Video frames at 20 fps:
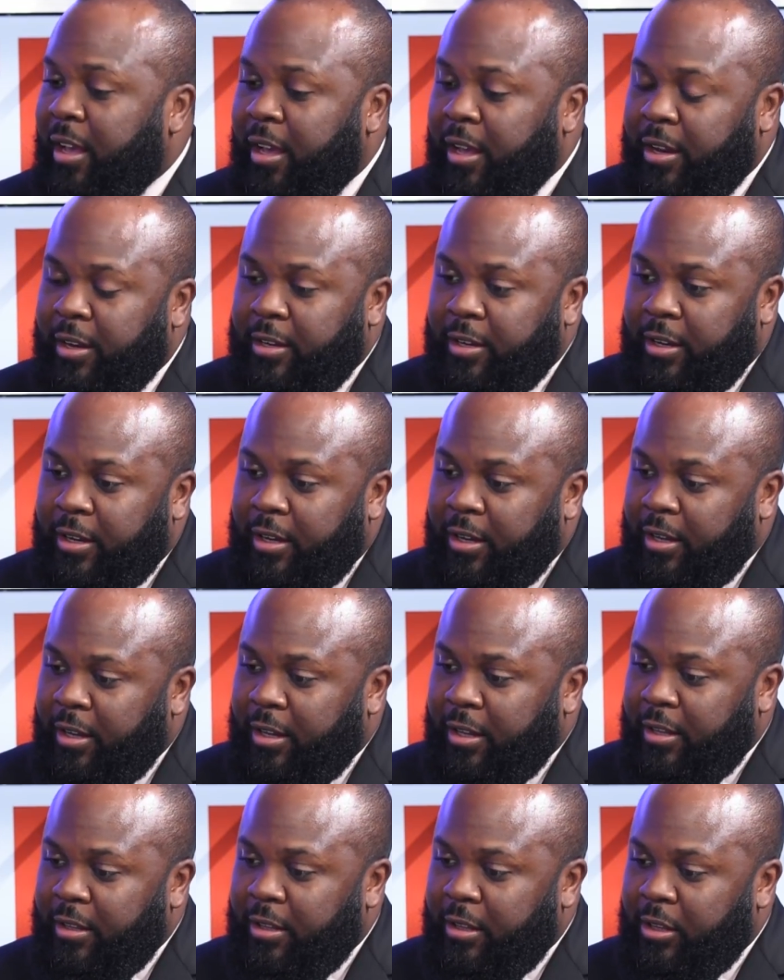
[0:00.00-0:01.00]
And
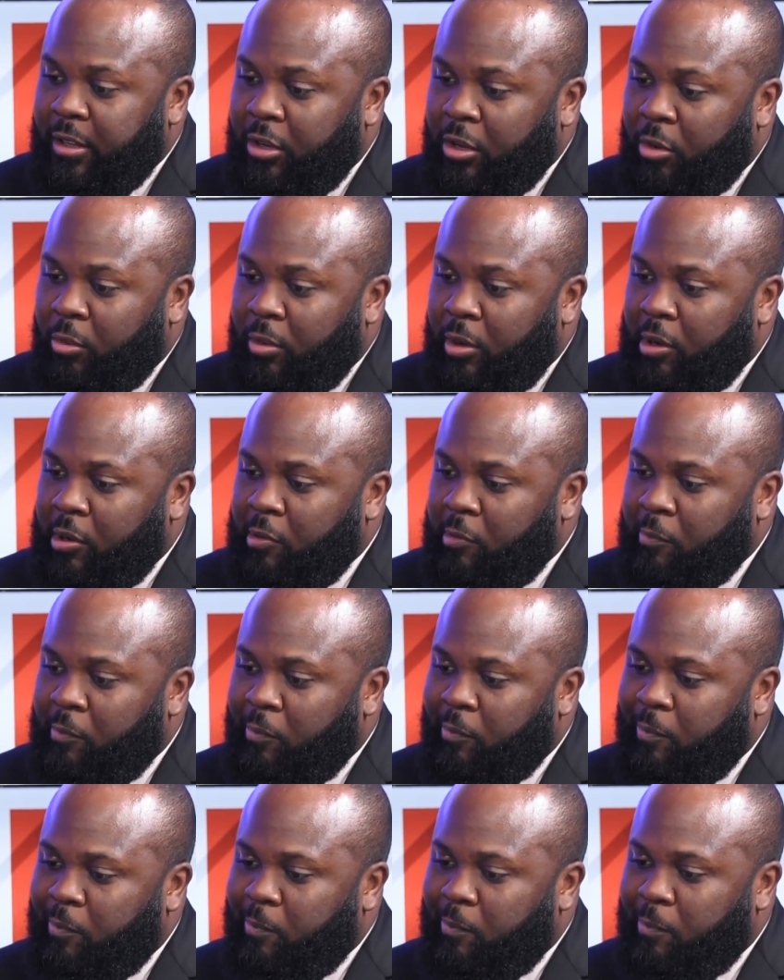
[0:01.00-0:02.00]
I'm
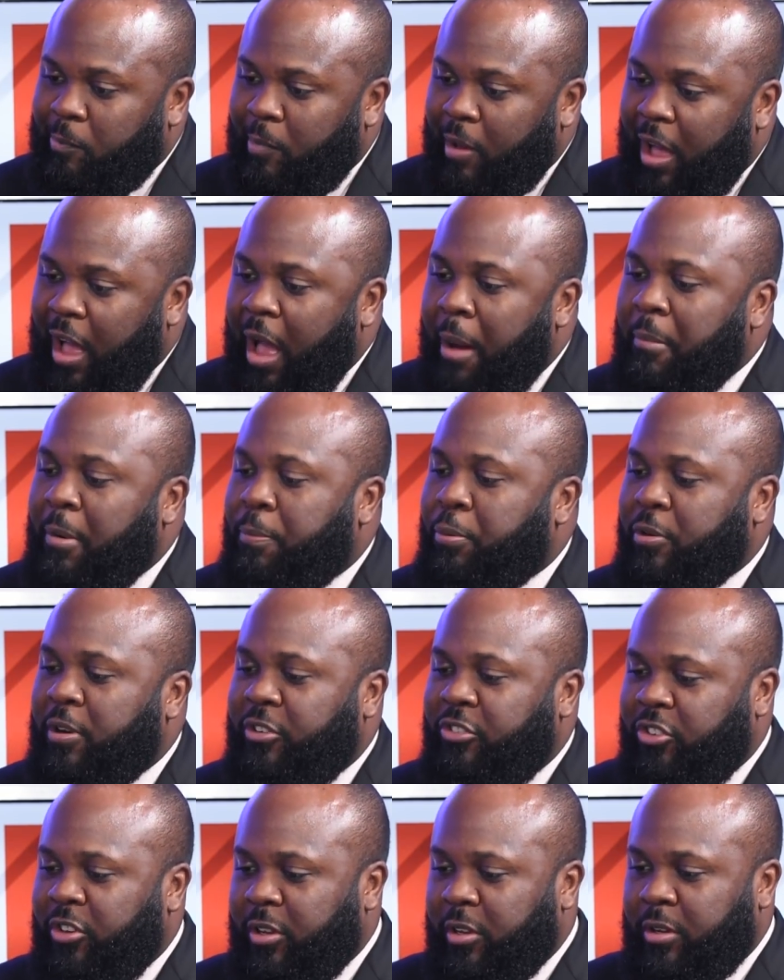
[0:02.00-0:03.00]

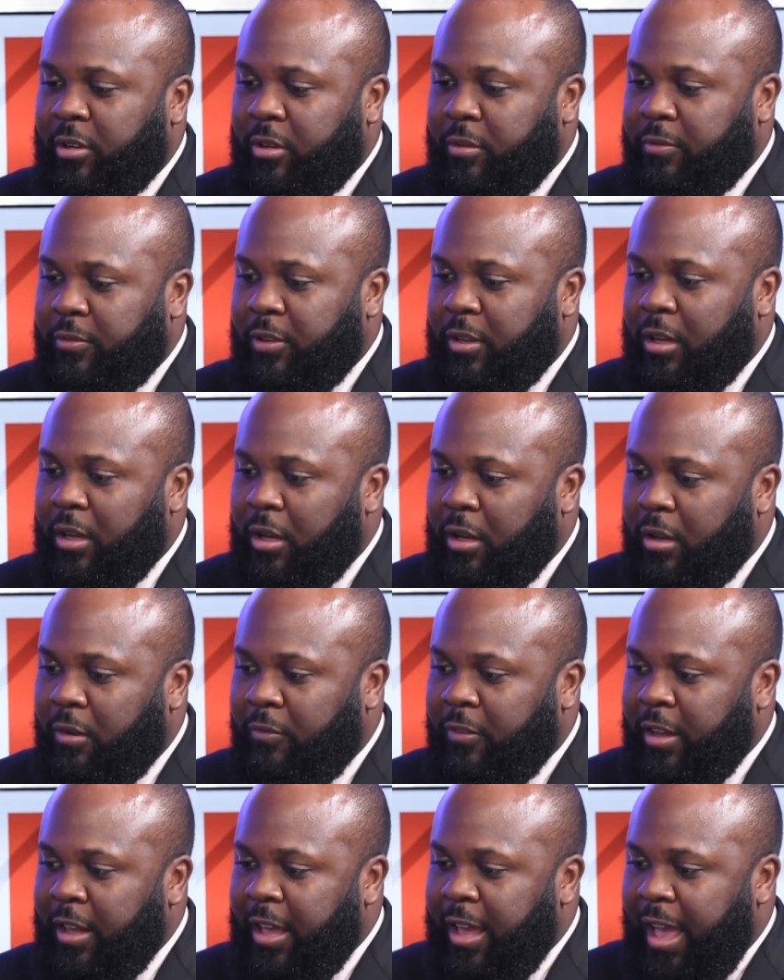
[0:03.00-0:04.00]
appreciative
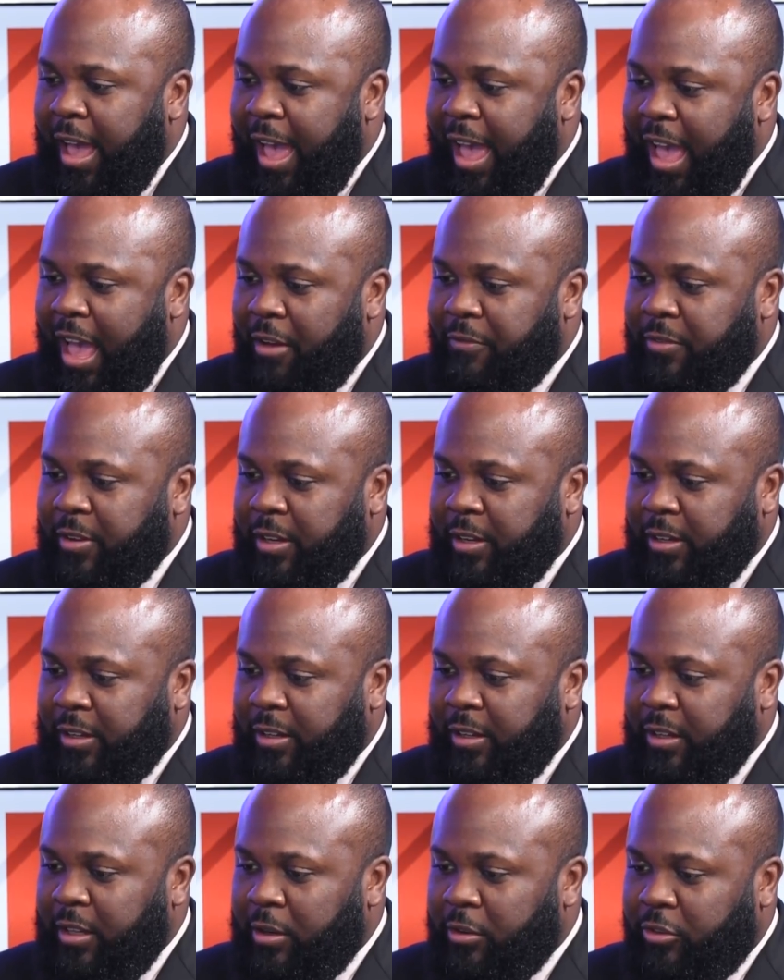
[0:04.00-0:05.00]
of
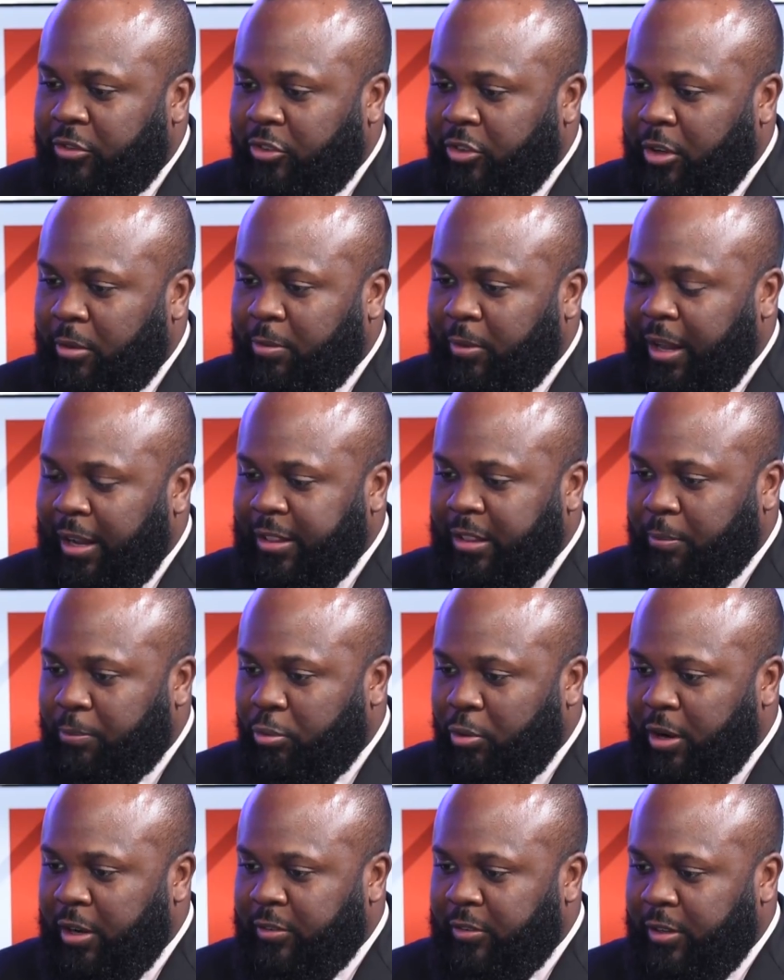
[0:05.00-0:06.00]
having leadership like the
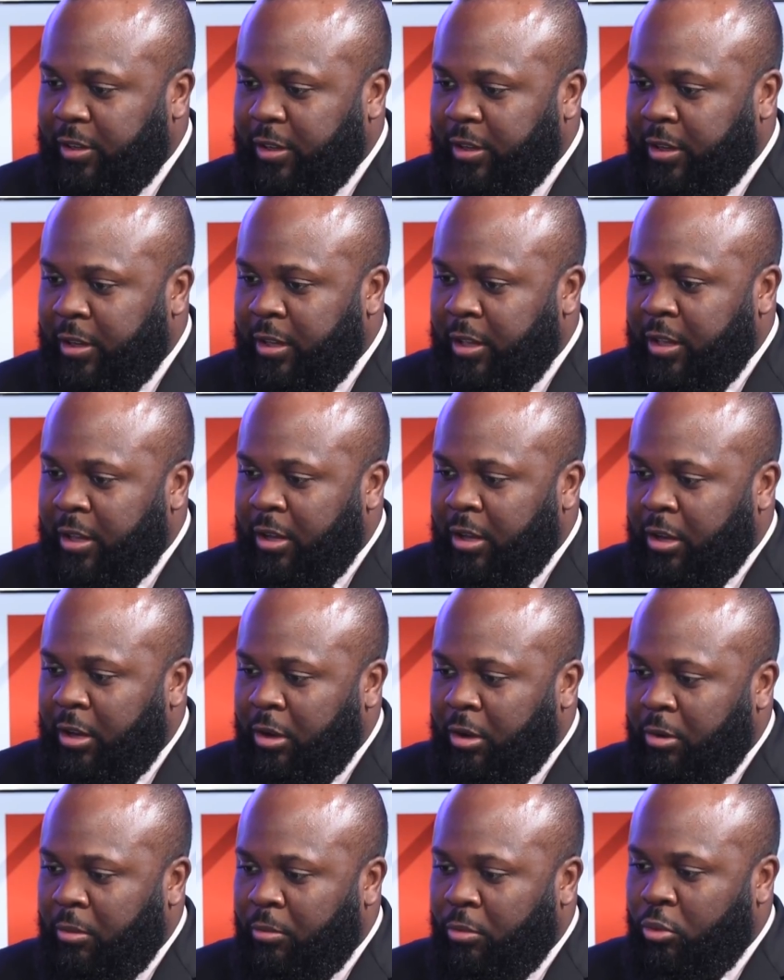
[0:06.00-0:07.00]
president
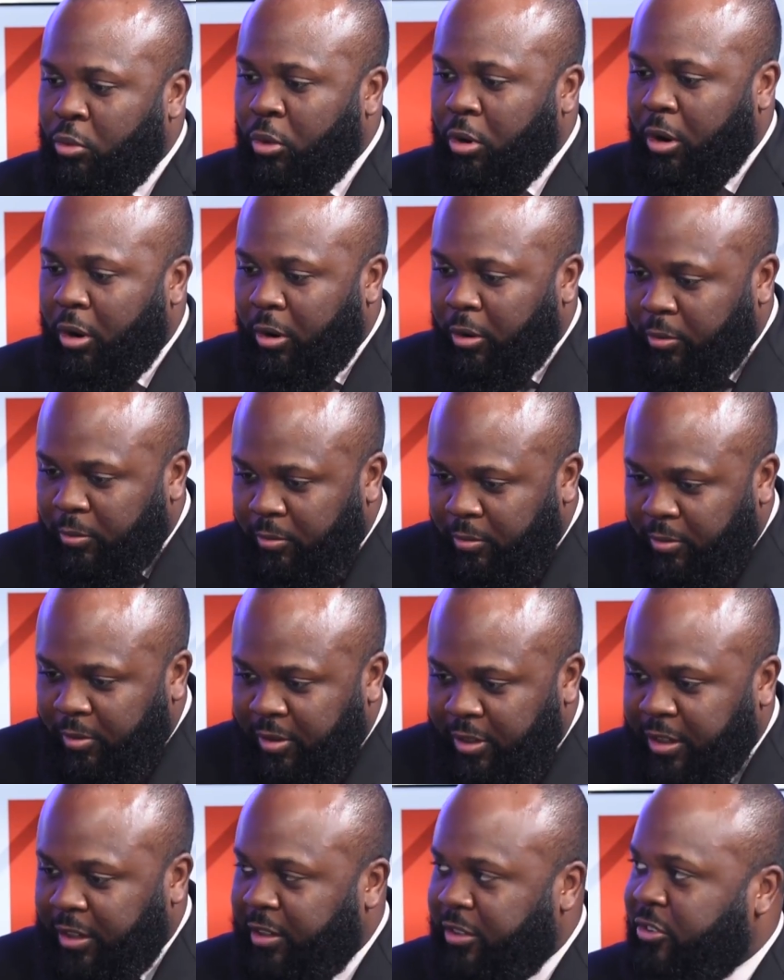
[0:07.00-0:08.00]
who are
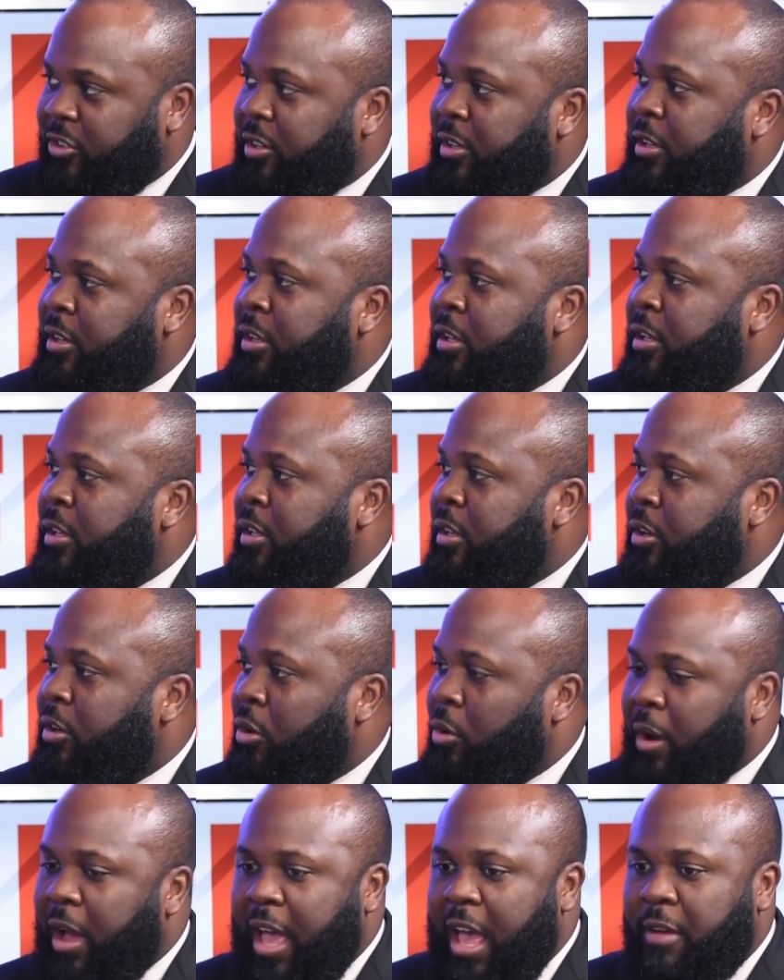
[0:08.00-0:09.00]
diligent.
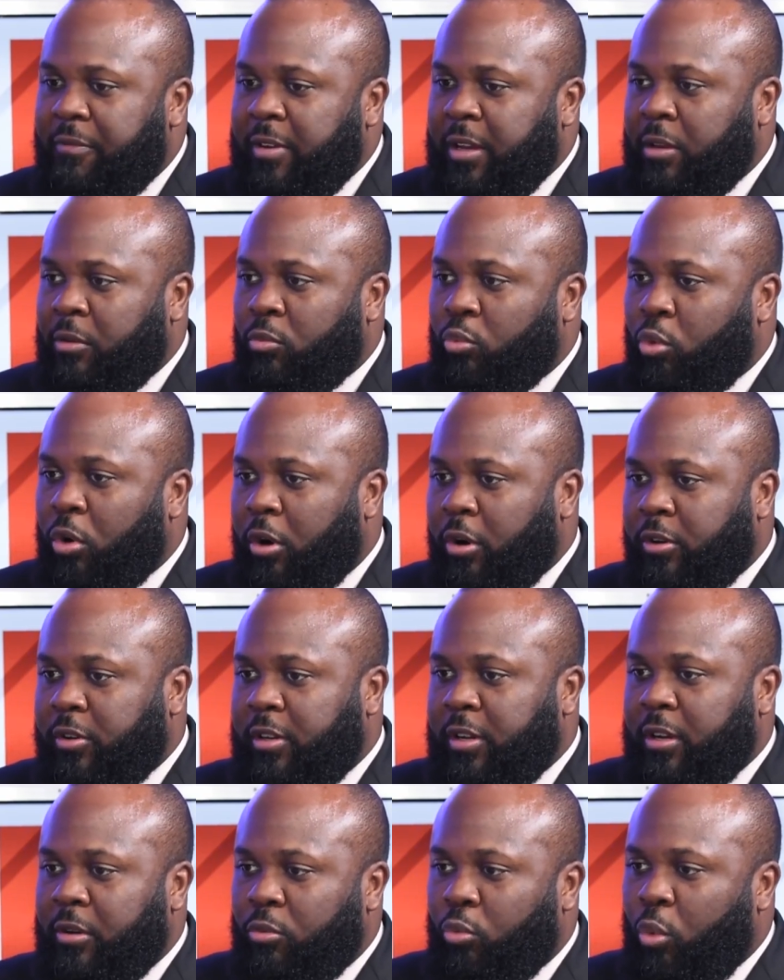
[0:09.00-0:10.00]
Having
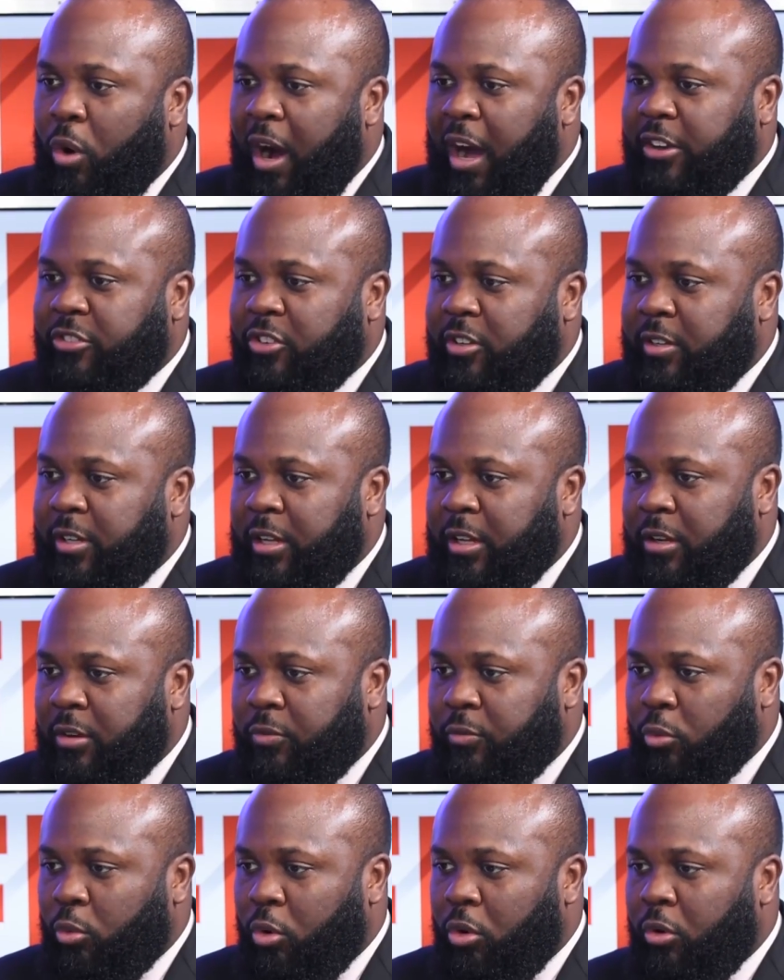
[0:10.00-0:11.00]
worked in Washington
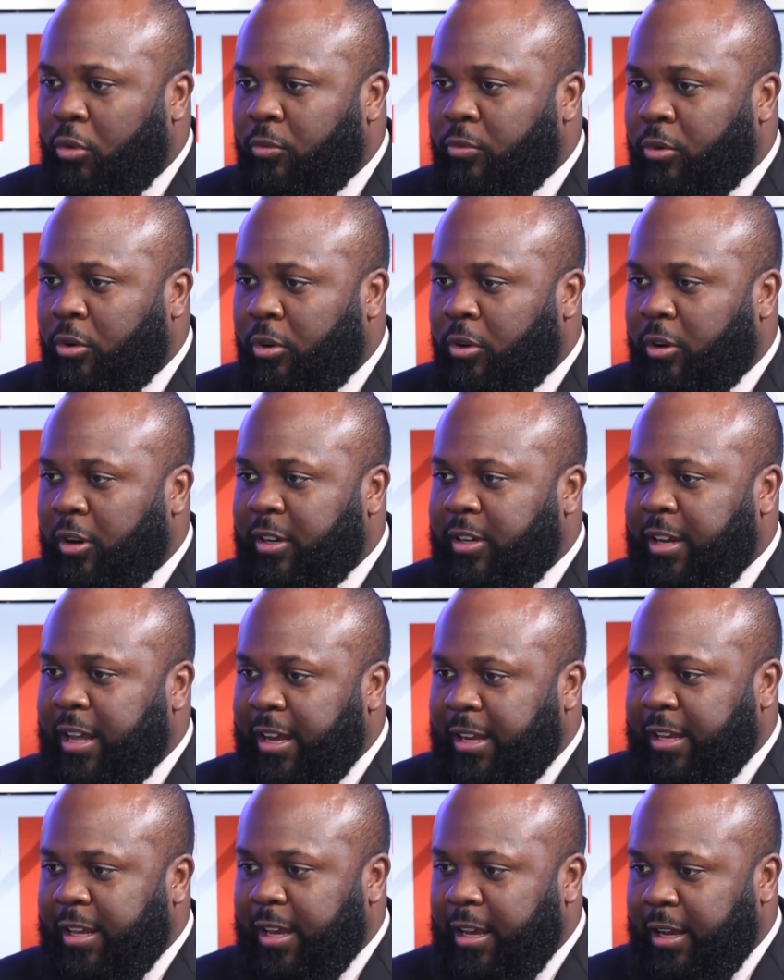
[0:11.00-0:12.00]
for over a
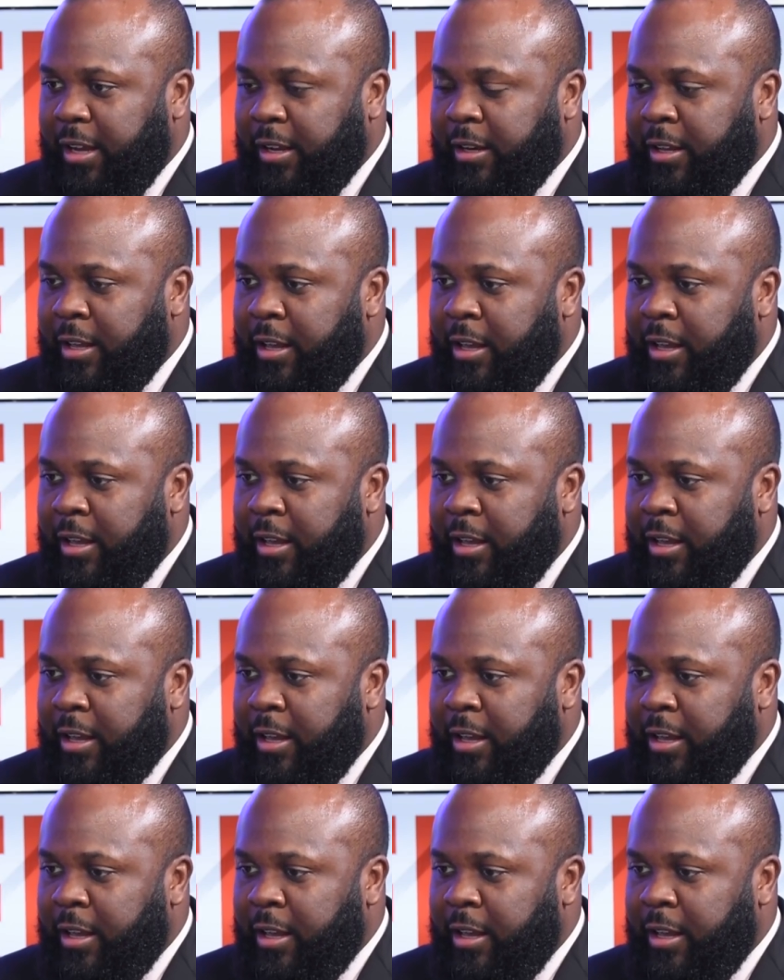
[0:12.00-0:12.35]
decade